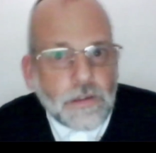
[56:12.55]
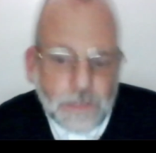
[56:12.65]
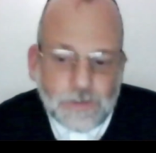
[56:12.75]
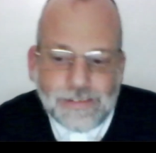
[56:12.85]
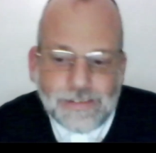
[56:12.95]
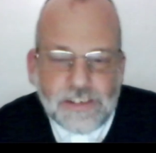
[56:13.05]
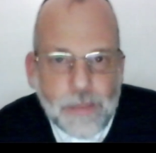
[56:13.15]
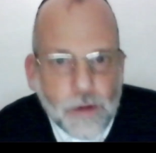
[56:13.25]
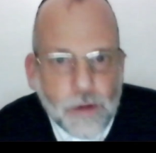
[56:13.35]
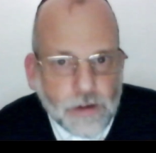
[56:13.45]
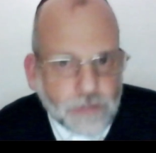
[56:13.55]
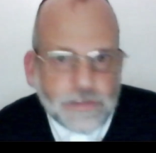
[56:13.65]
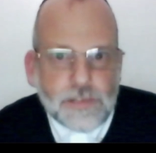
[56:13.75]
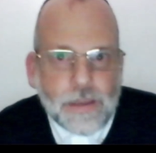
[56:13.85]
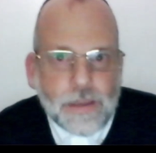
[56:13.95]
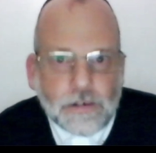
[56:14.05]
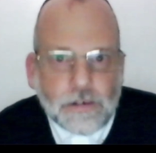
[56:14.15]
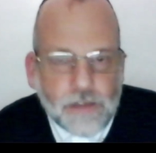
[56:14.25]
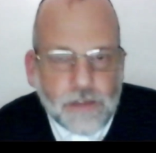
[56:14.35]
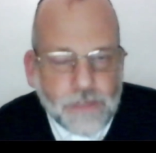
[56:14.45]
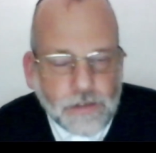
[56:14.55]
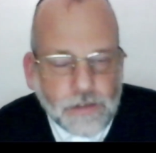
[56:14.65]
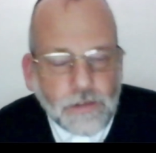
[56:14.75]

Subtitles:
At least he should have parnasa, should make a living.